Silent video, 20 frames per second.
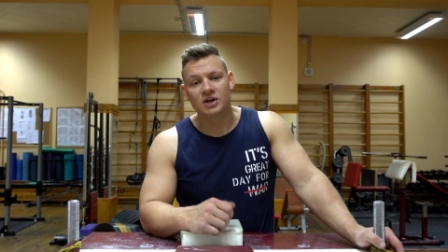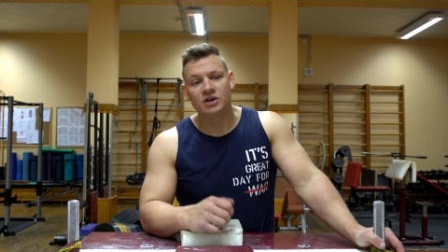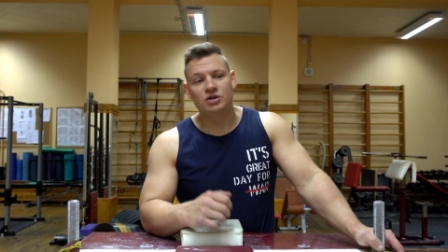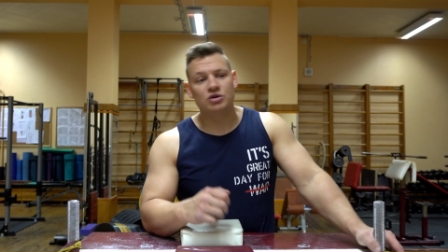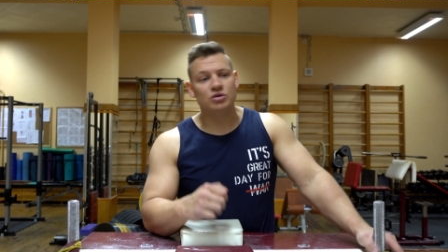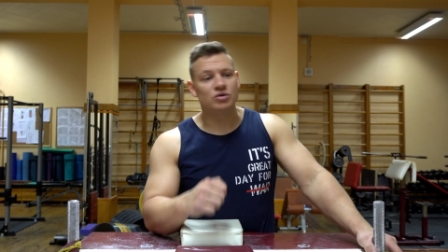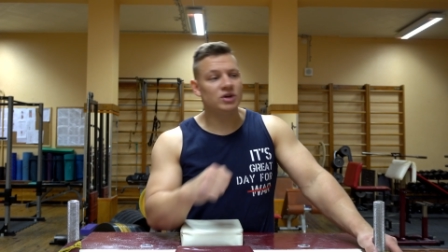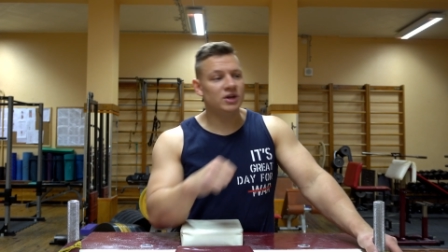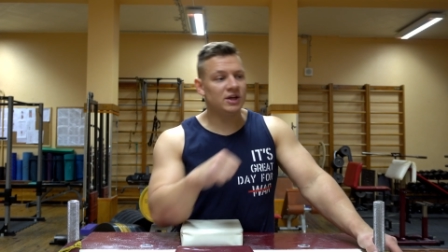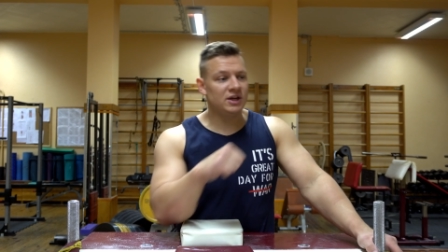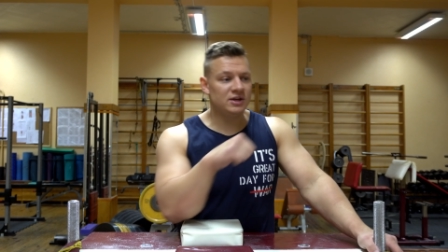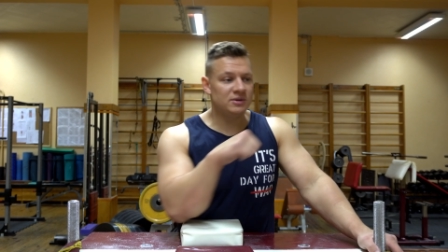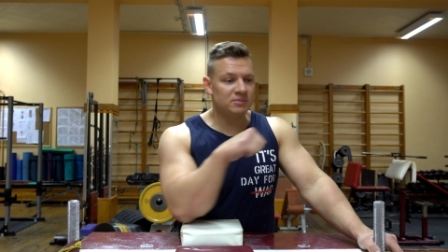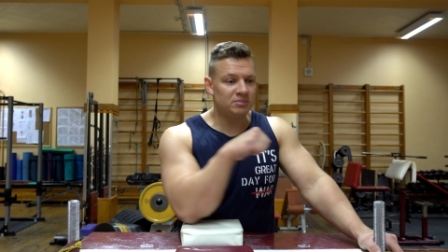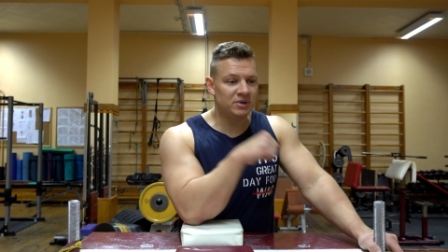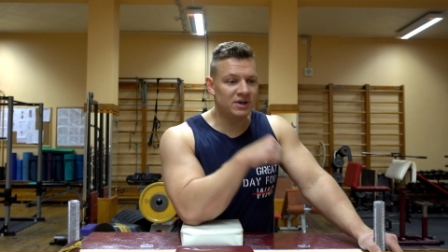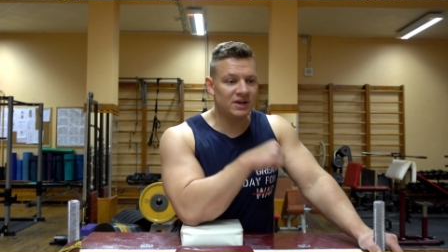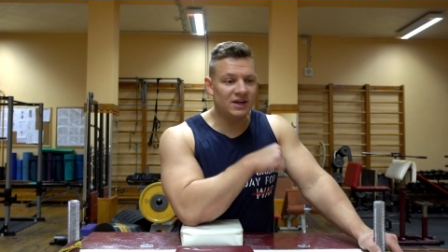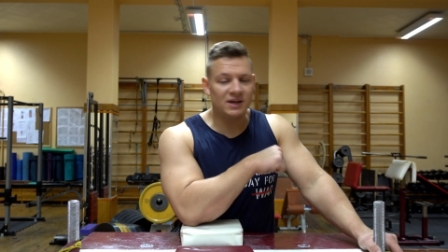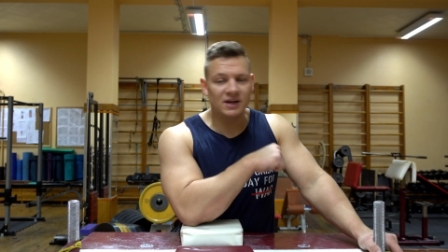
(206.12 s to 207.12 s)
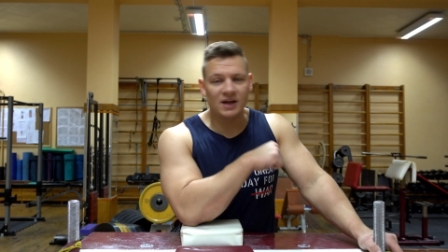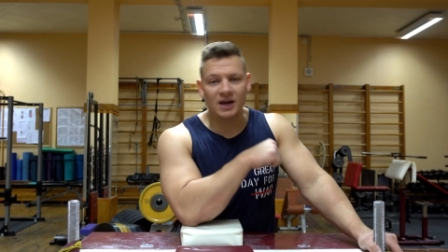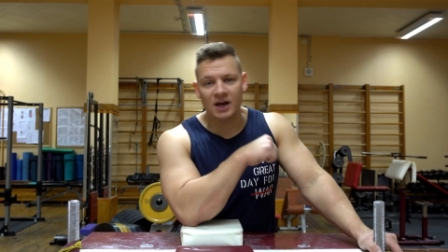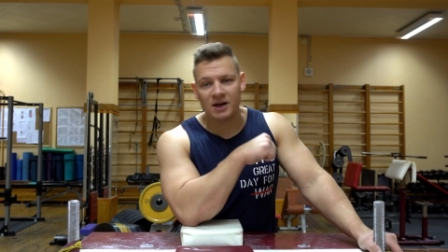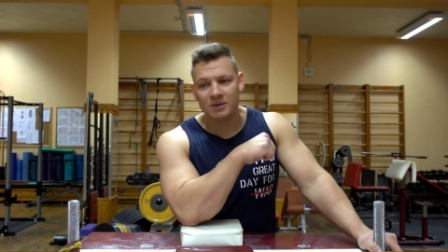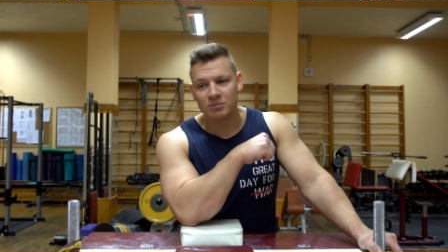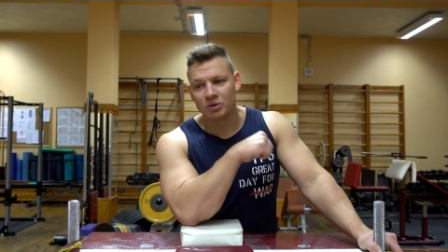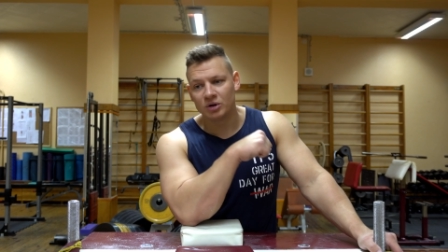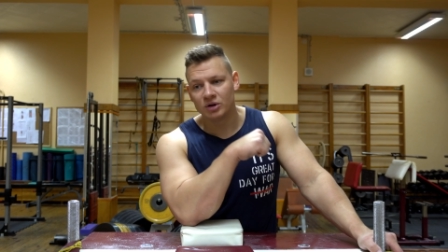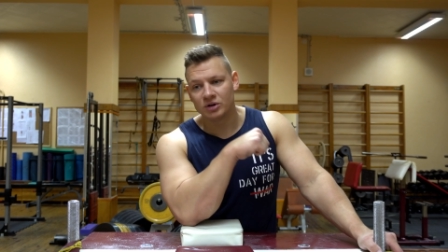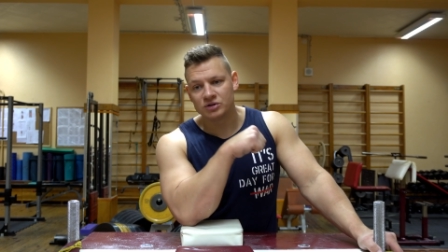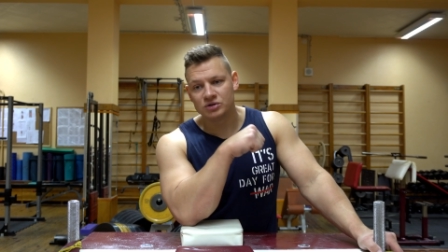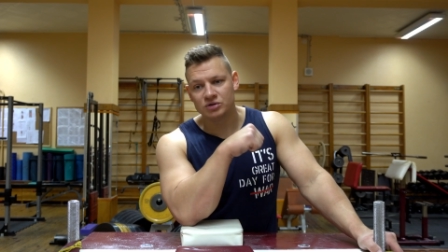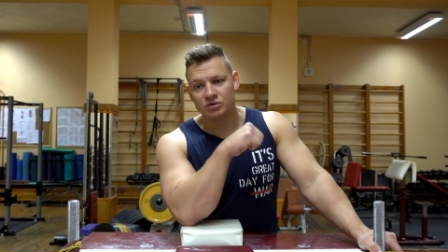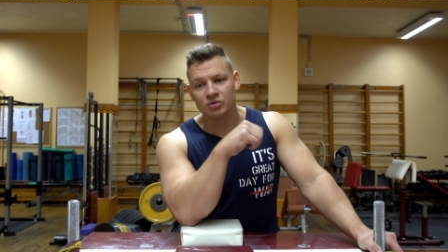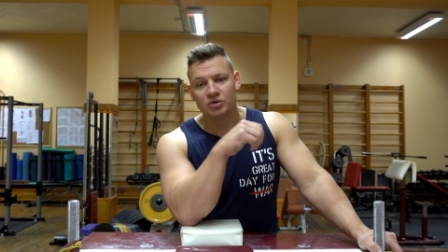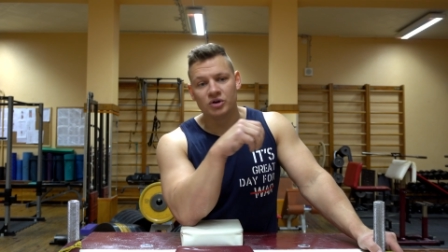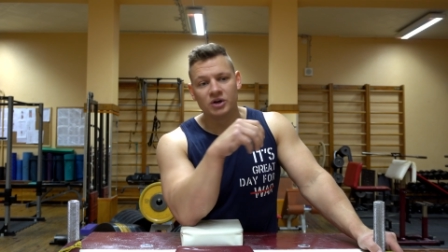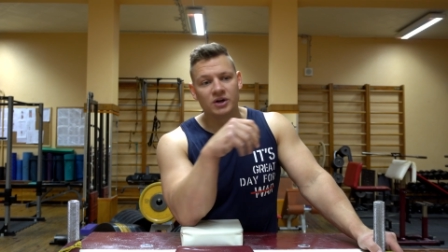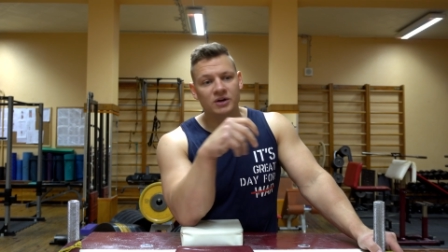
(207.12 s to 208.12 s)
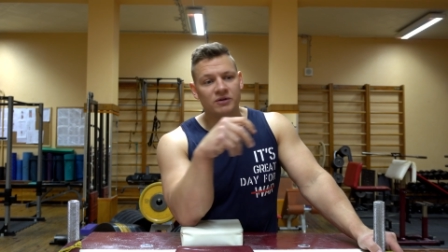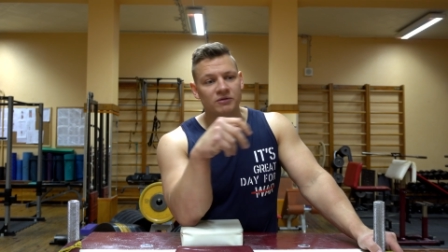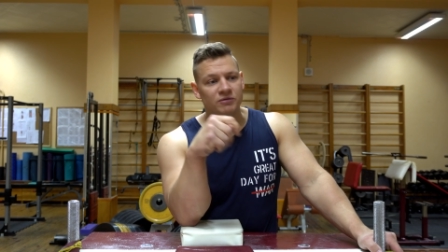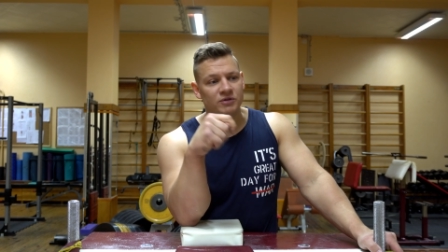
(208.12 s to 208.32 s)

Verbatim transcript: You need being able to